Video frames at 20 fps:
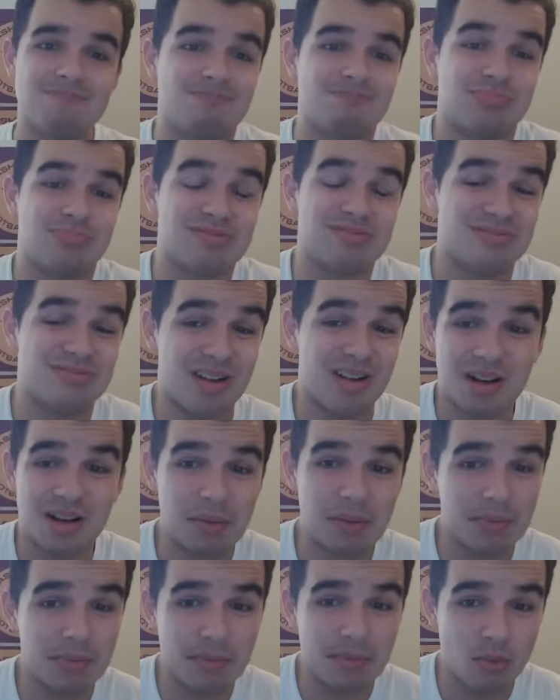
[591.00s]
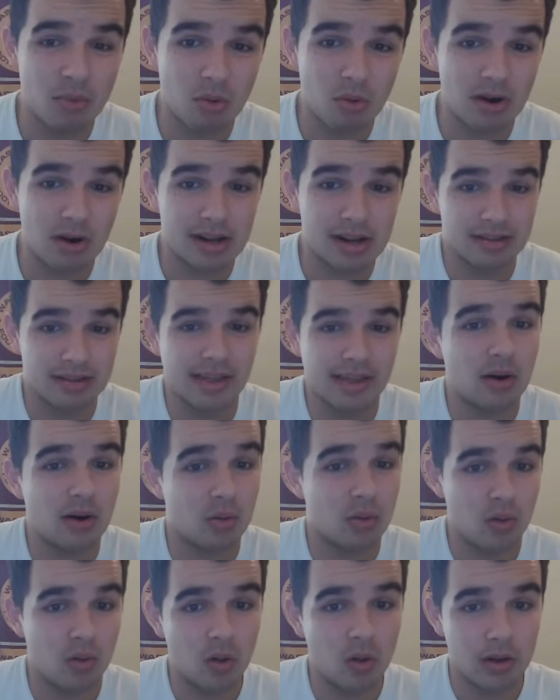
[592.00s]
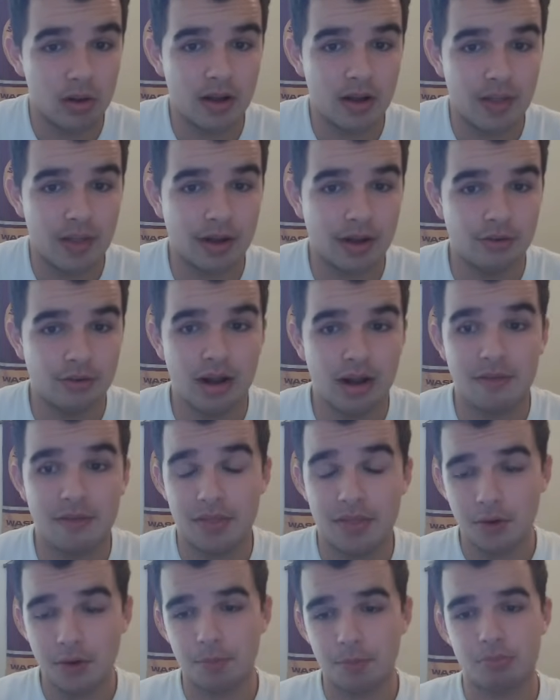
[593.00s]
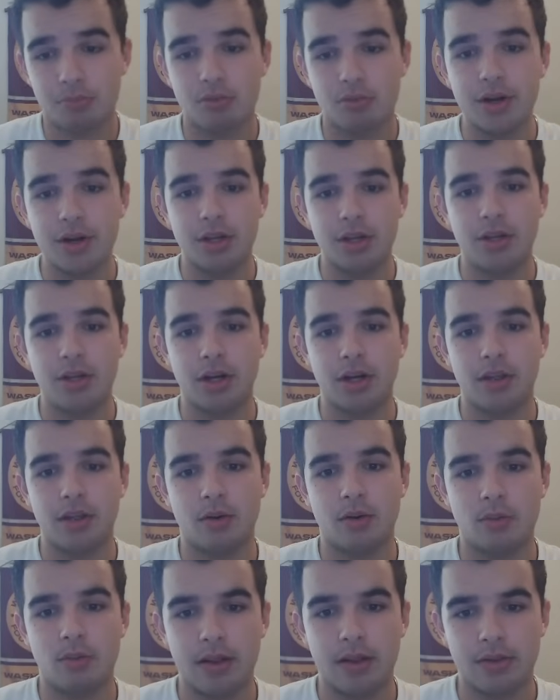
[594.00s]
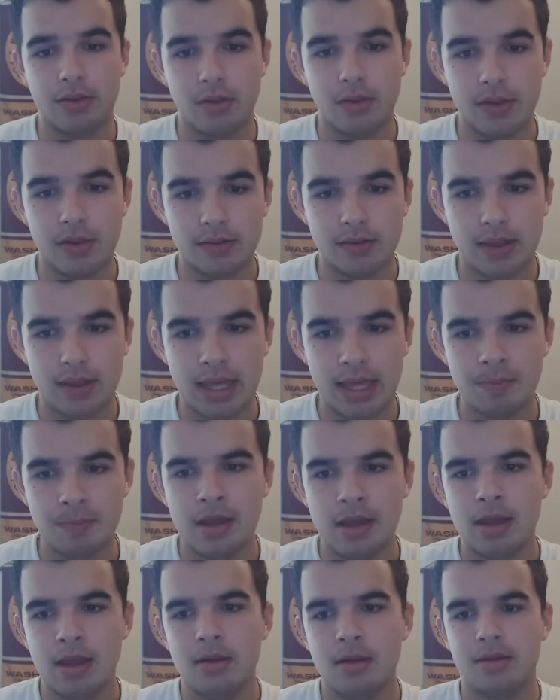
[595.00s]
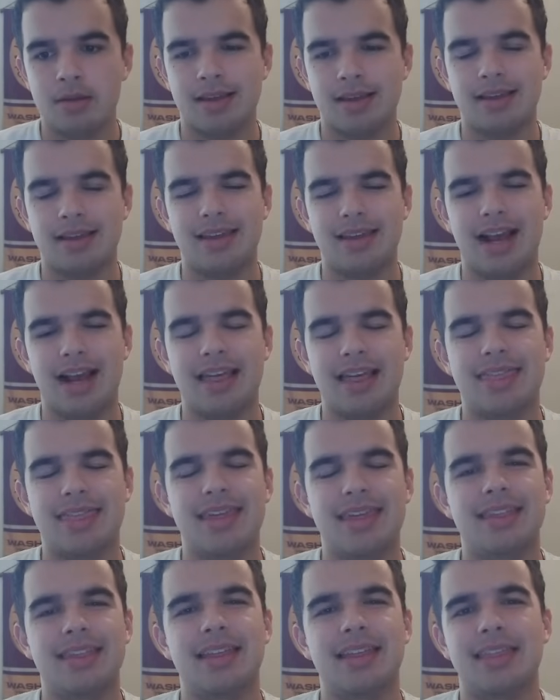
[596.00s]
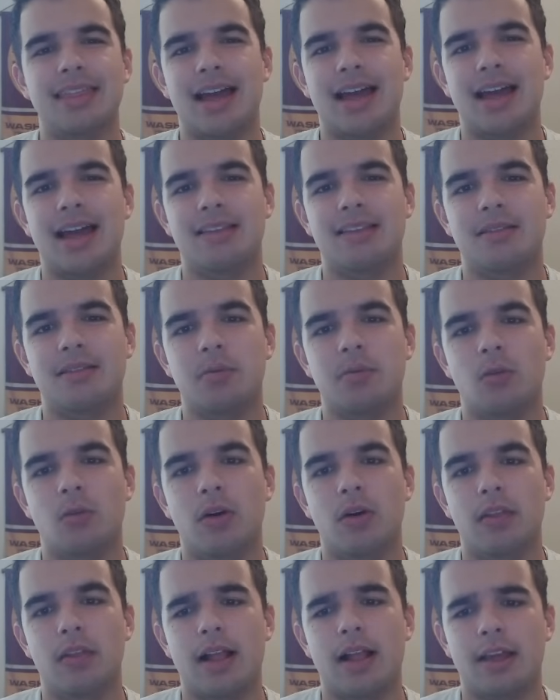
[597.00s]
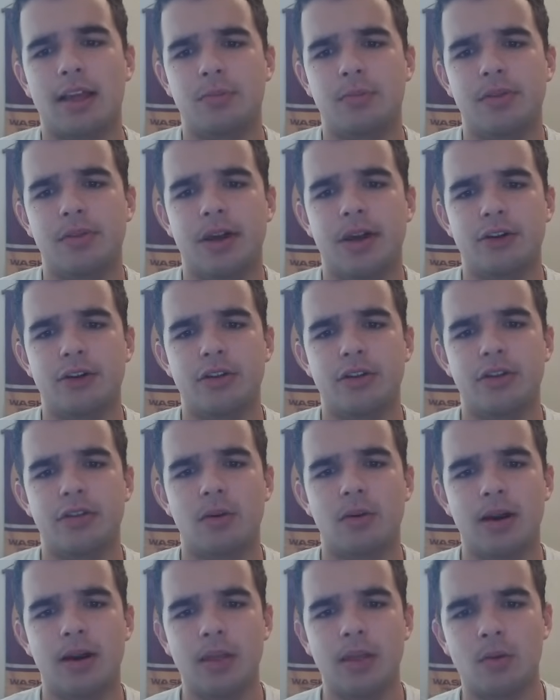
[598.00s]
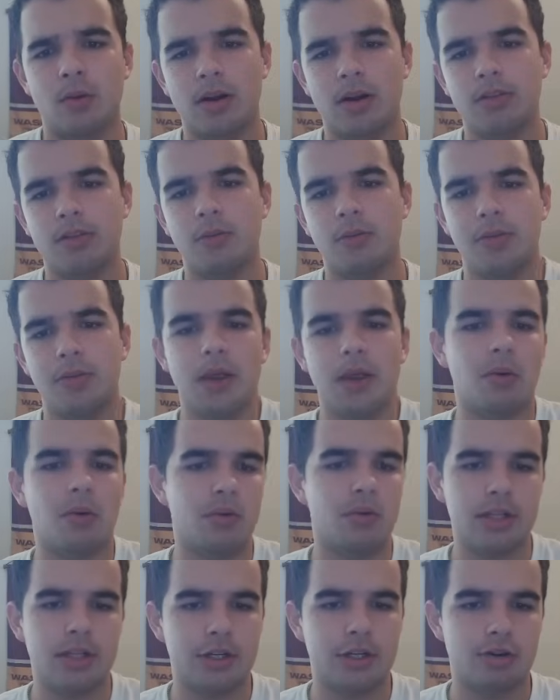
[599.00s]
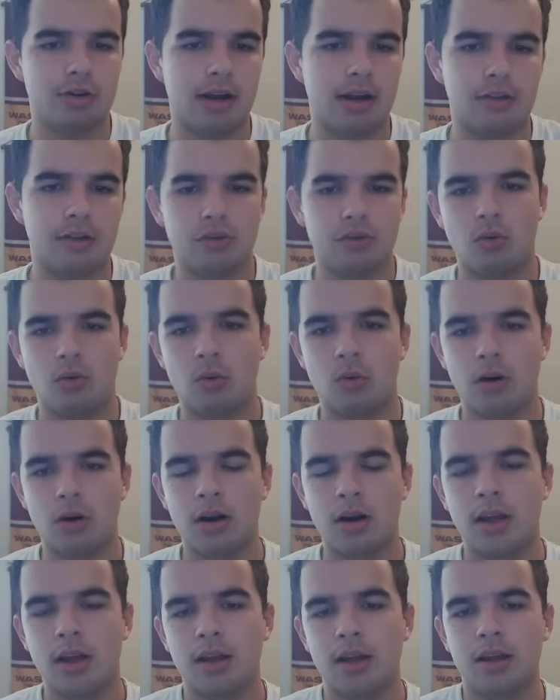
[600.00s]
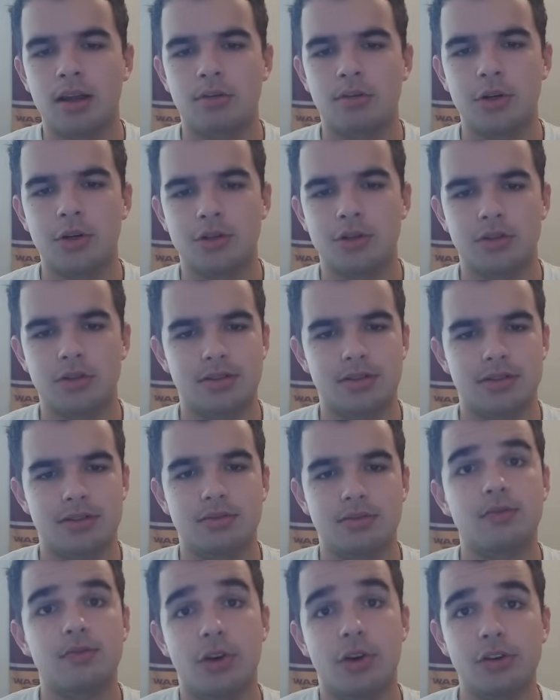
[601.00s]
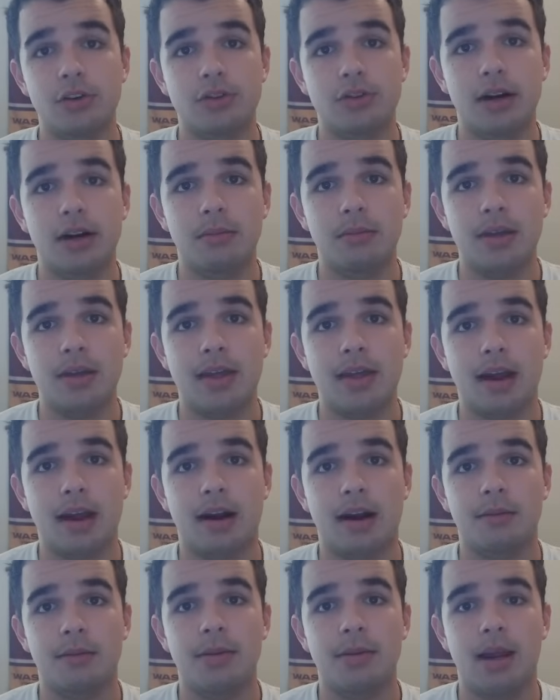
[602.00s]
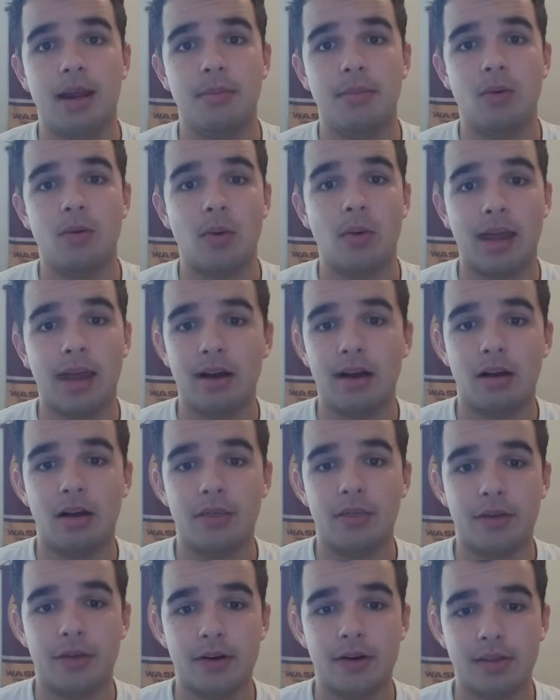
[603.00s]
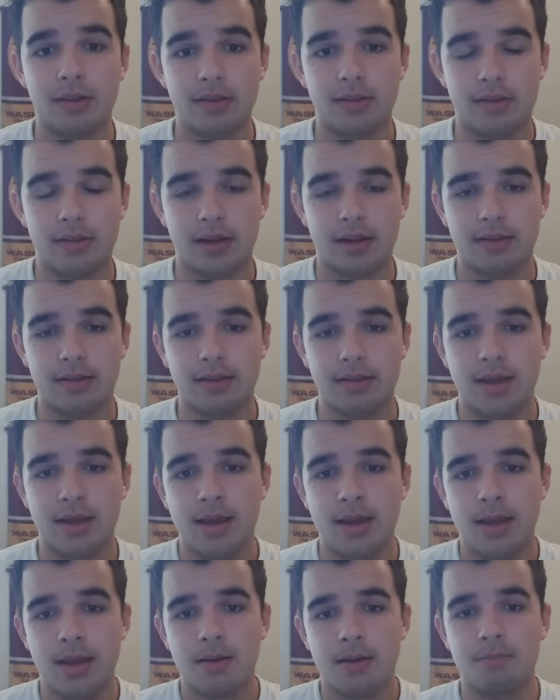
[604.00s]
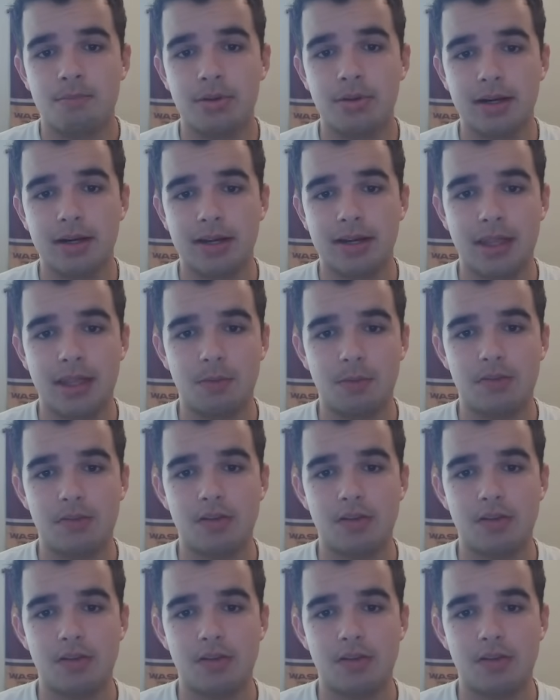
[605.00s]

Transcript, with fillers: probably more cuz they were rolling on that drive and they were pretty good in the red zone this game. Besides like I think the last one of the last possessions they were in the red zone, but they weren't really trying to score, which was frustrating to me that Eric Bieniemy ran it on 3rd and 6 but Gibson